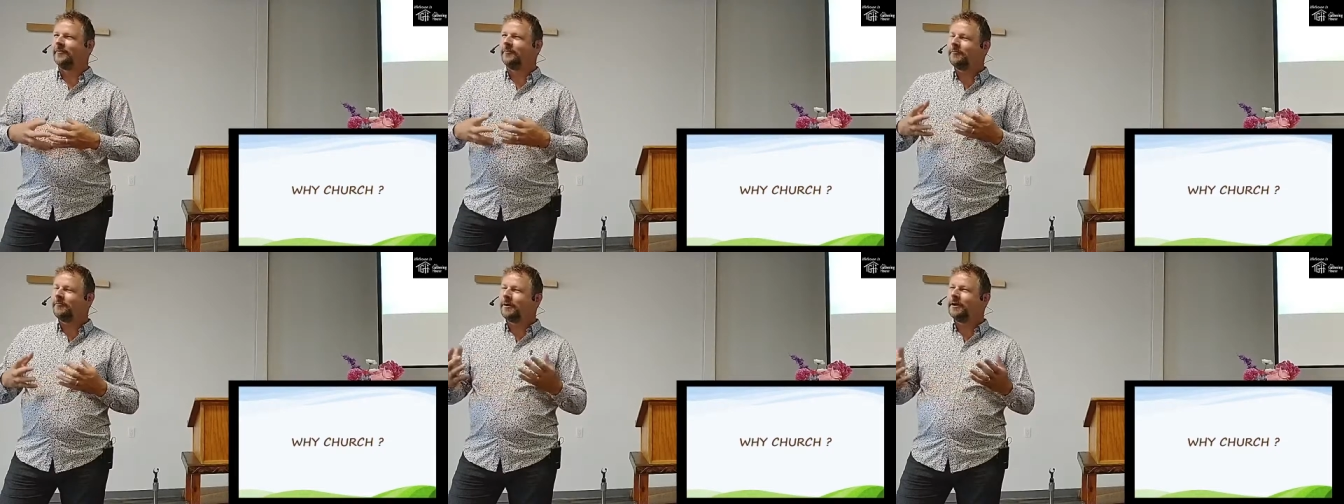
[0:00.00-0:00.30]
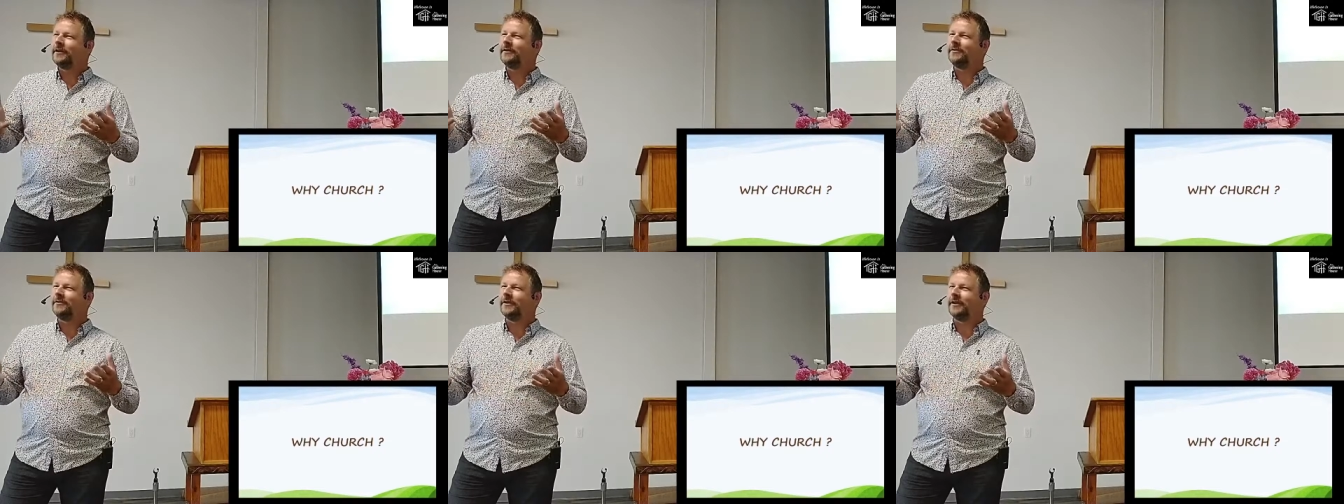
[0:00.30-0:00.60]

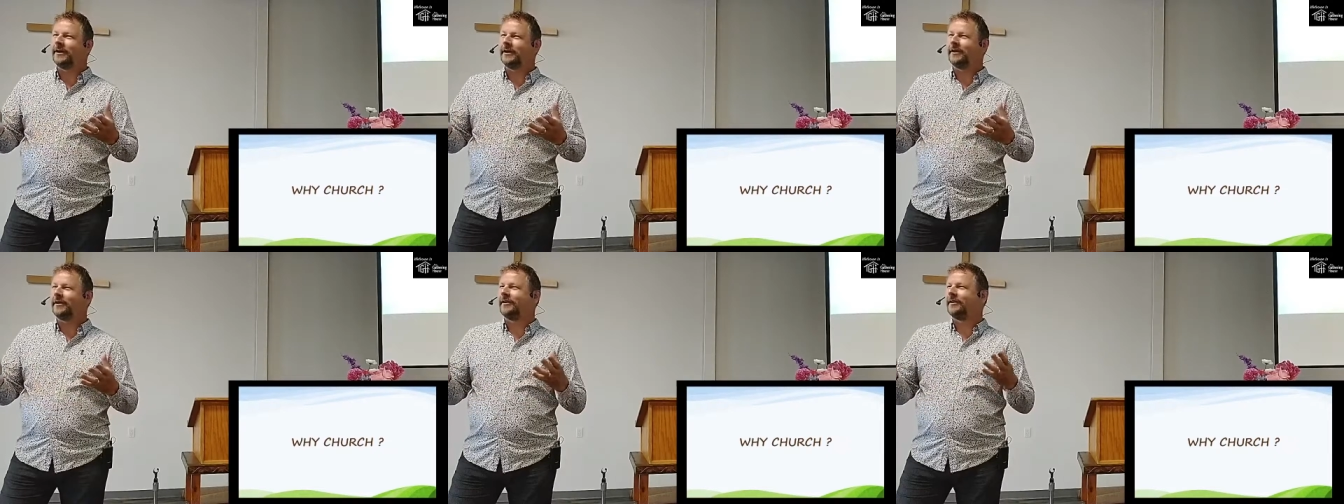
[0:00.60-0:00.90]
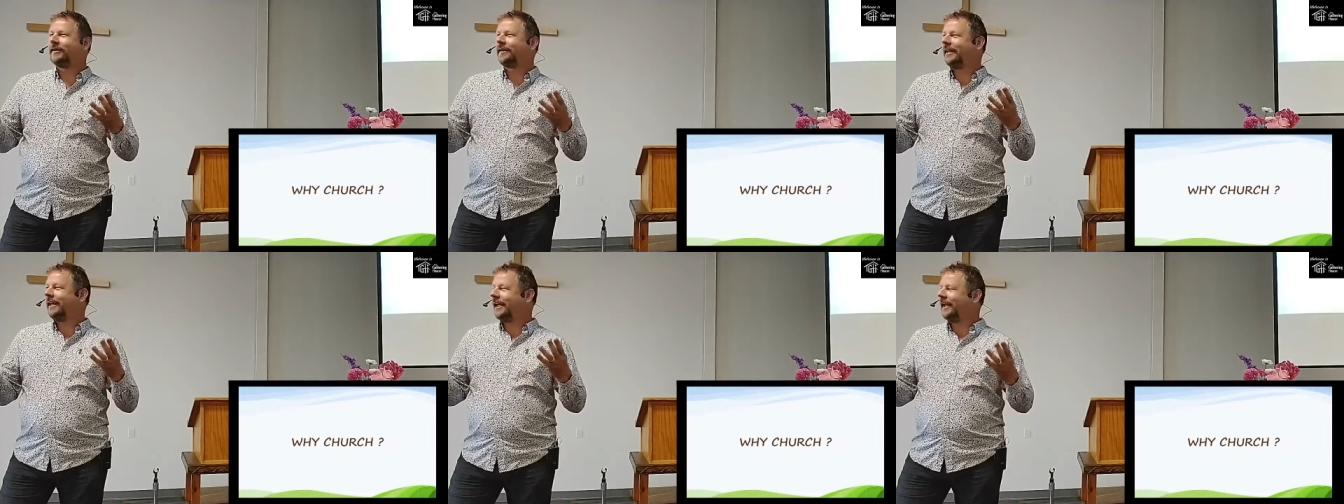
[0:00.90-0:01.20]
One of the
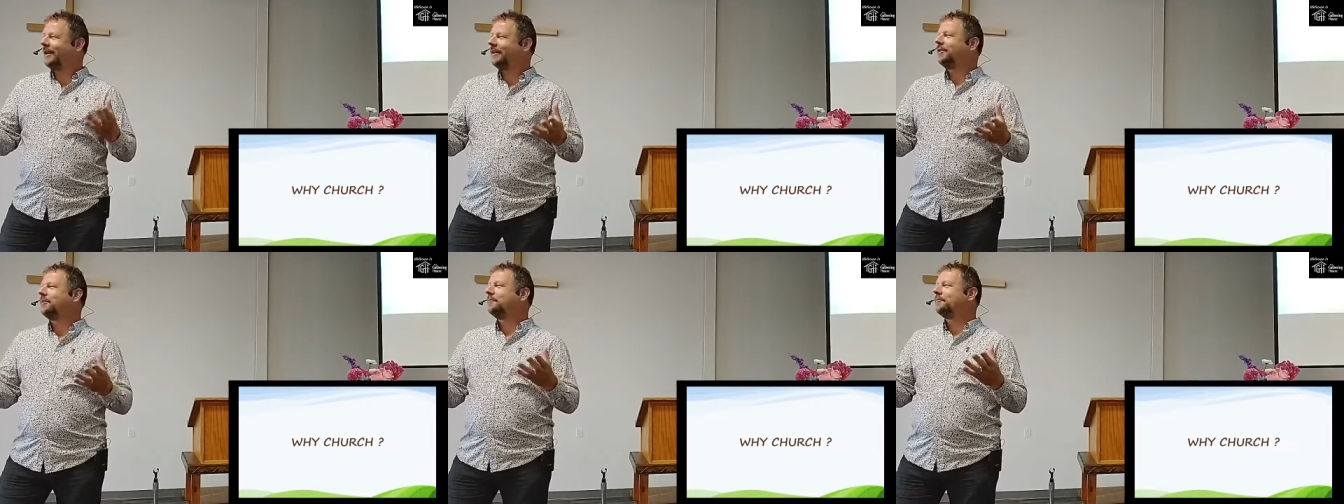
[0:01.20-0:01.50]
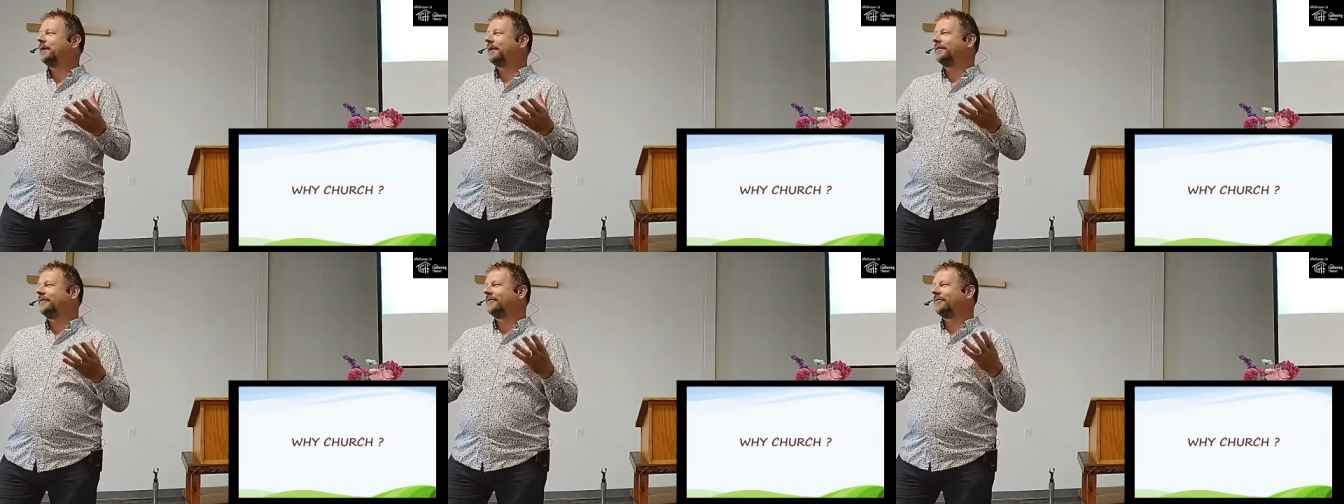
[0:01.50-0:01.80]

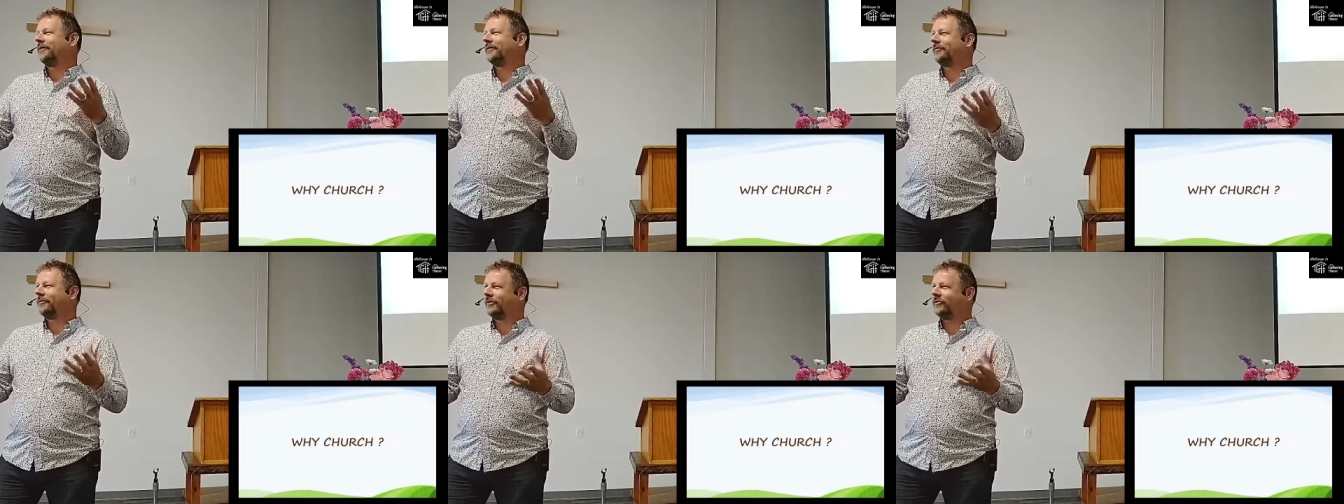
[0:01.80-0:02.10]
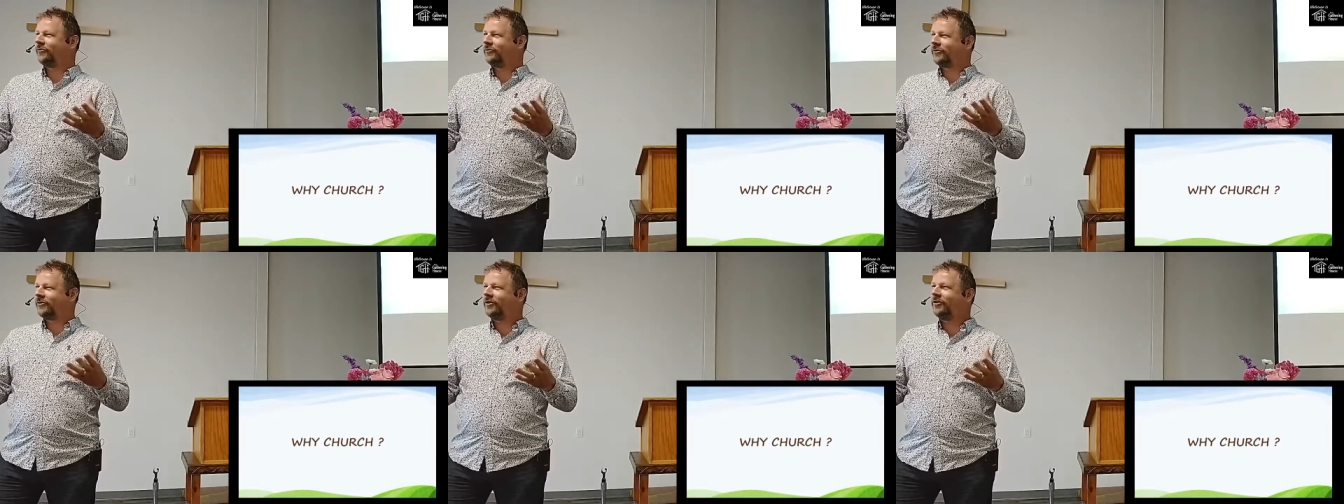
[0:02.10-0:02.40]
elements of the
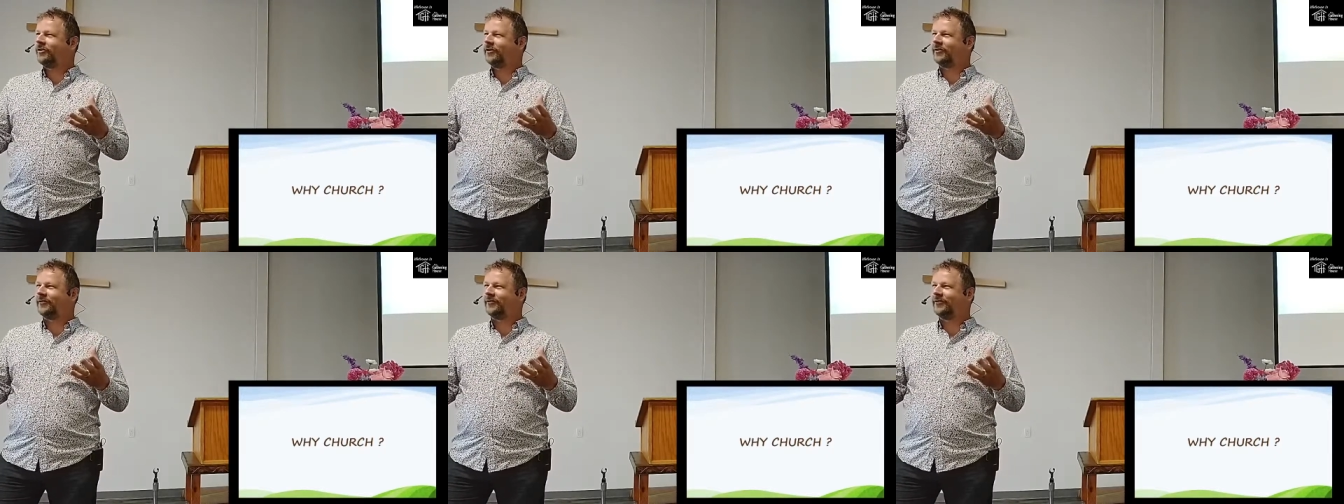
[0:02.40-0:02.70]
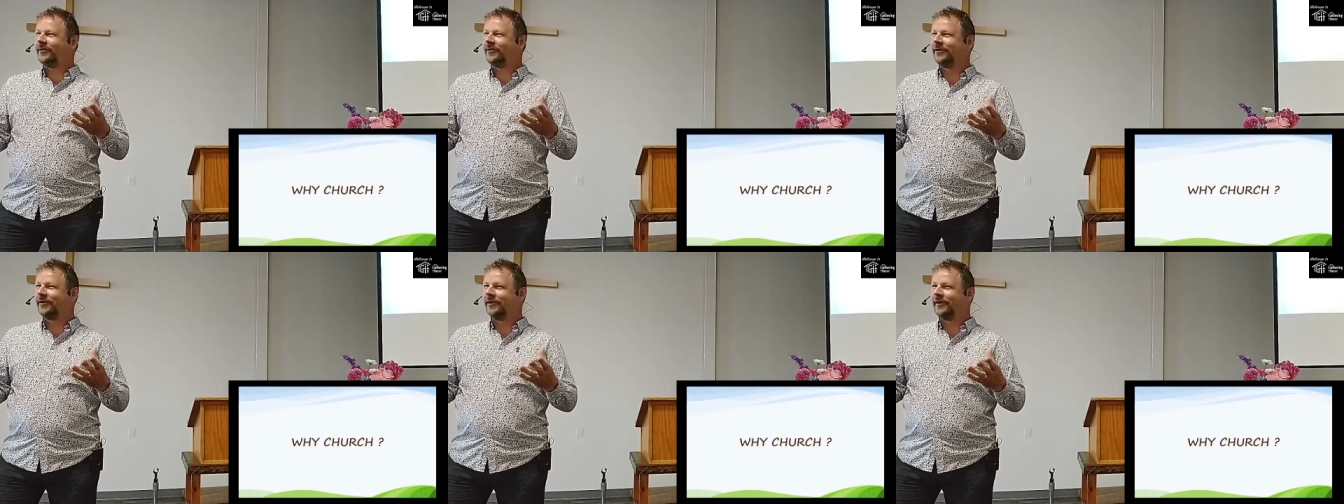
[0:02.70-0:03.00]
church